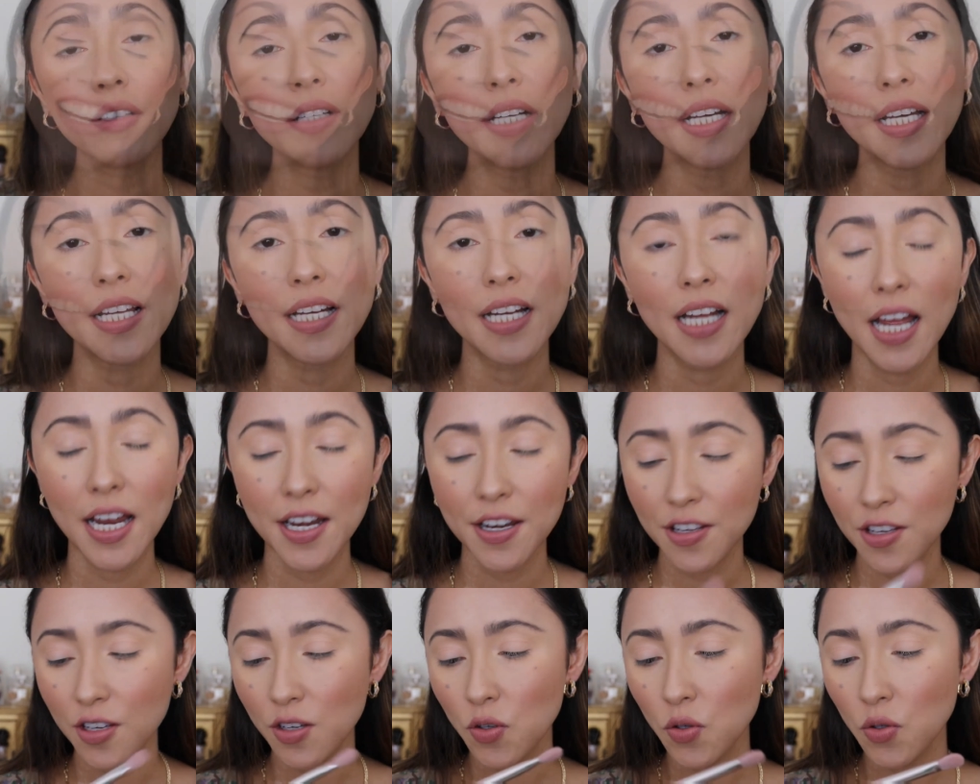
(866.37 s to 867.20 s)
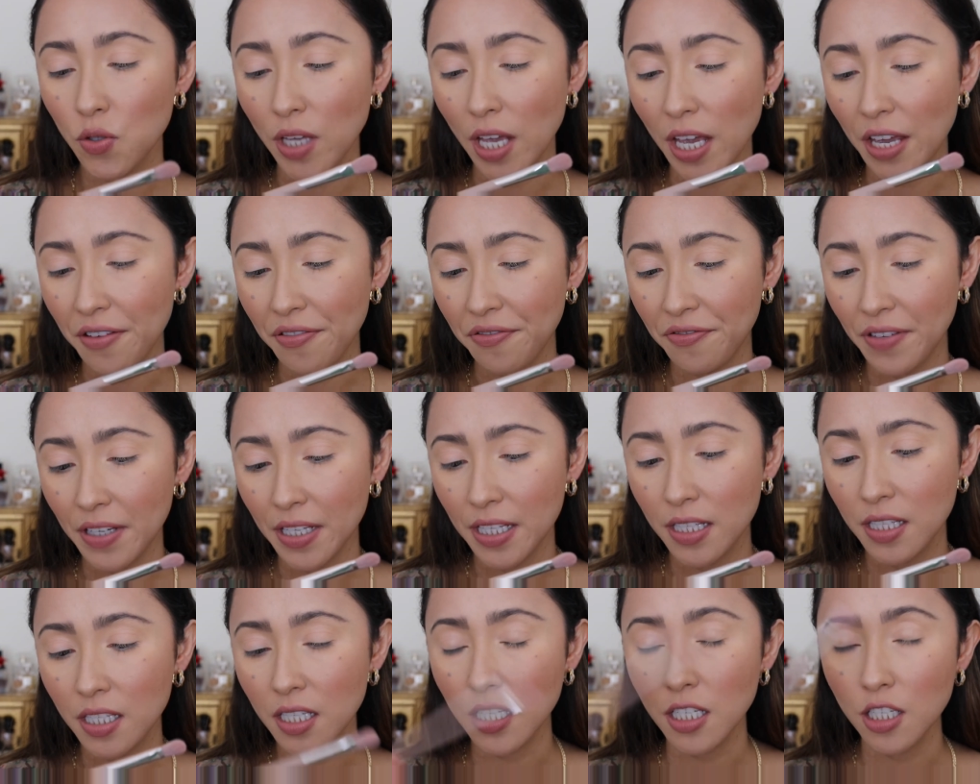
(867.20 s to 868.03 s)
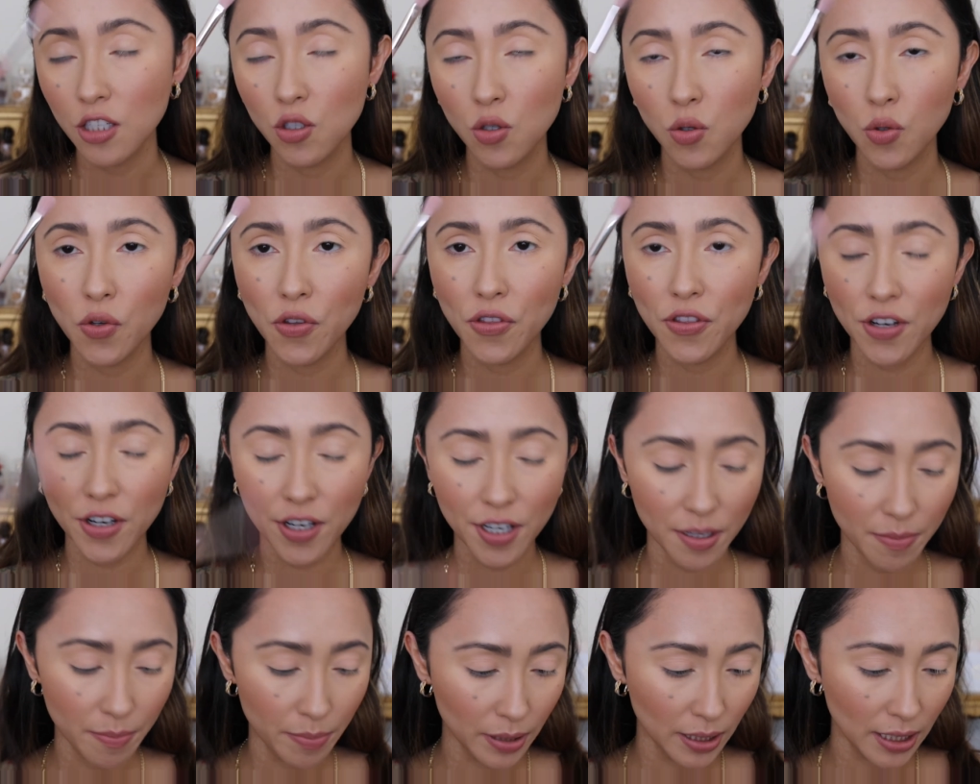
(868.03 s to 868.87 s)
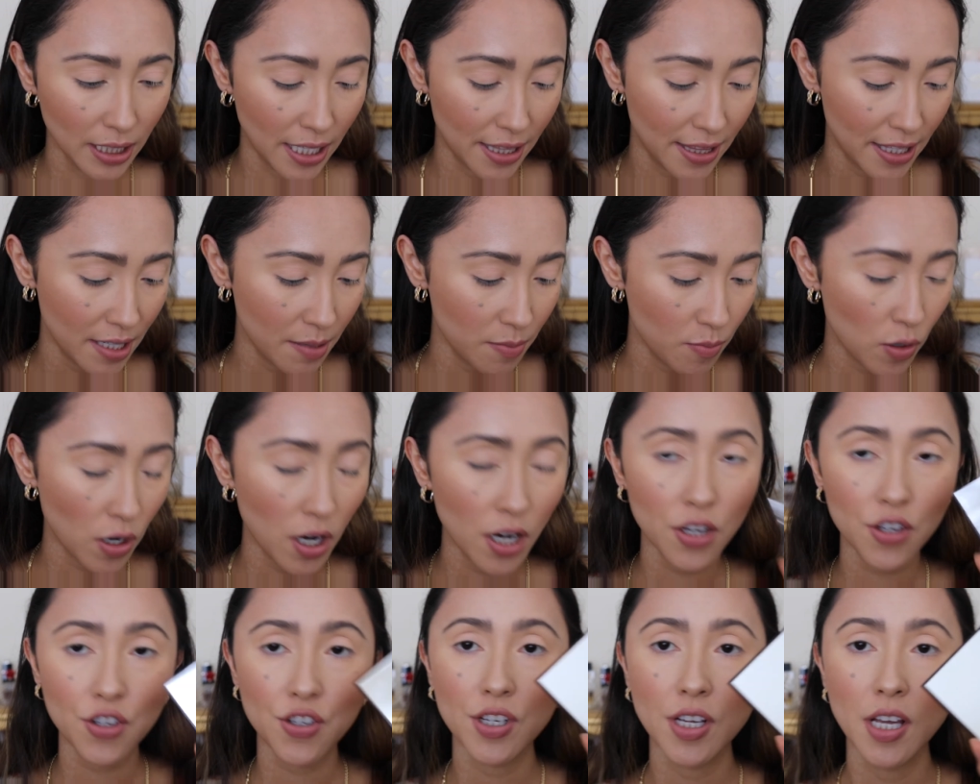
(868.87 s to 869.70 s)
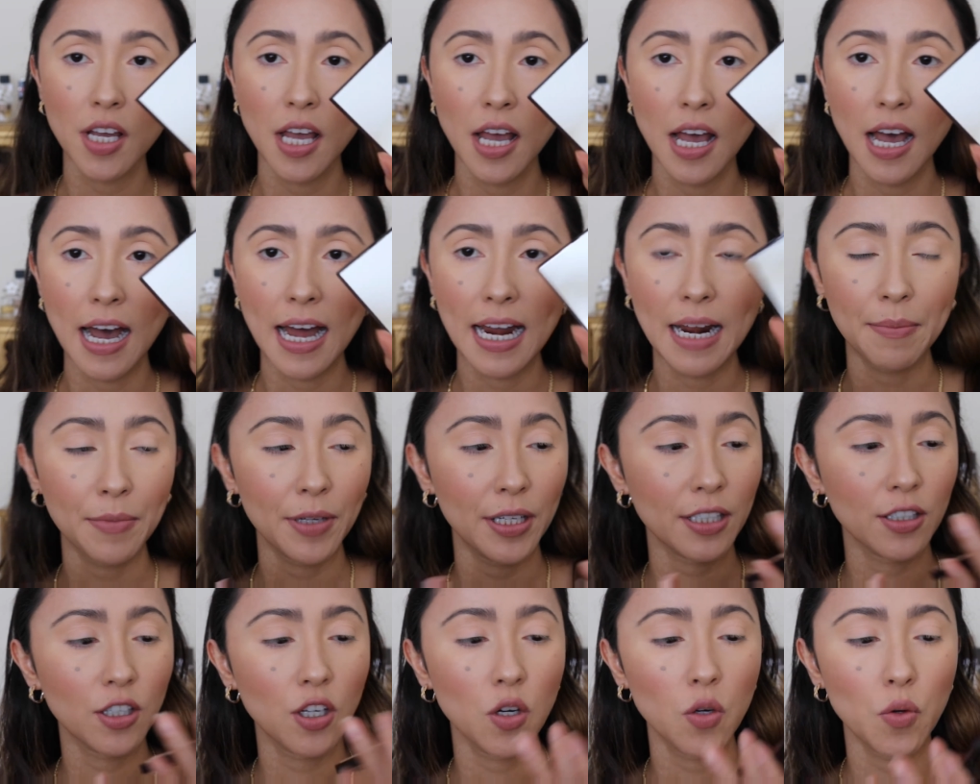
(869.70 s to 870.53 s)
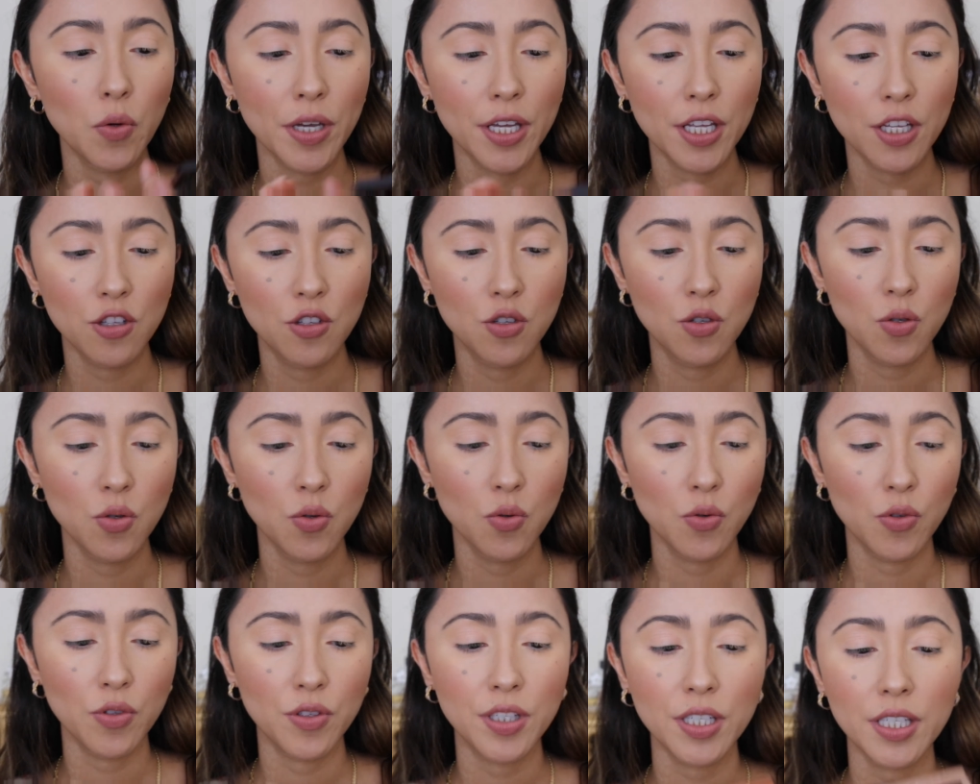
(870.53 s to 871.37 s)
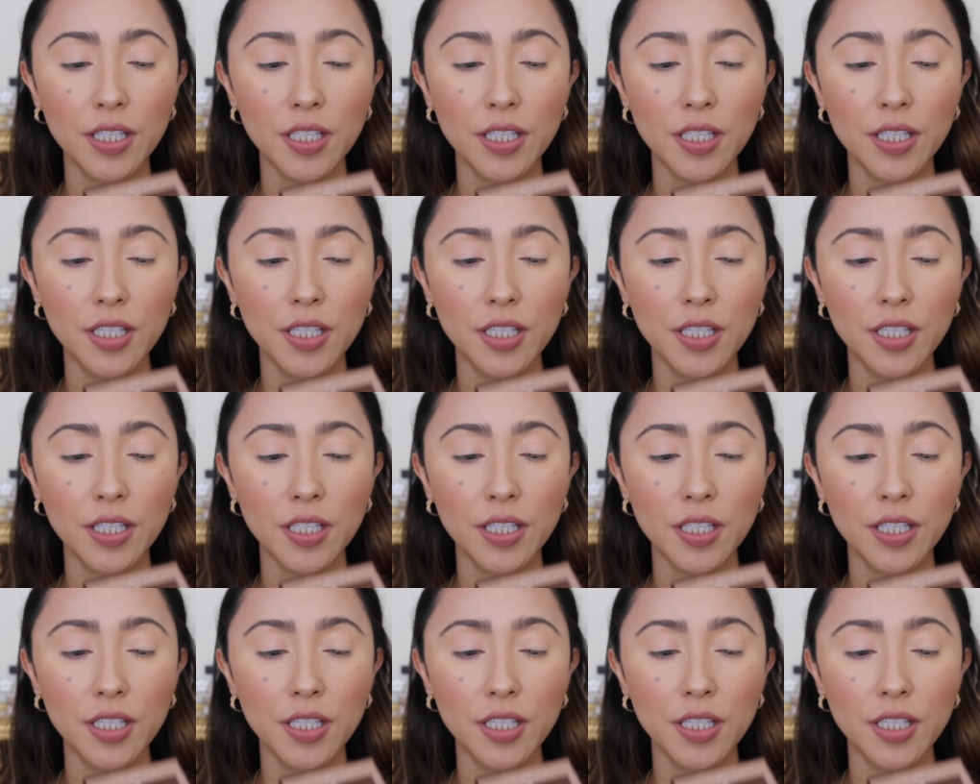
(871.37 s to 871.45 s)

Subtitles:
ahead and use a Fenty 230 blending brush, and I'm gonna go into the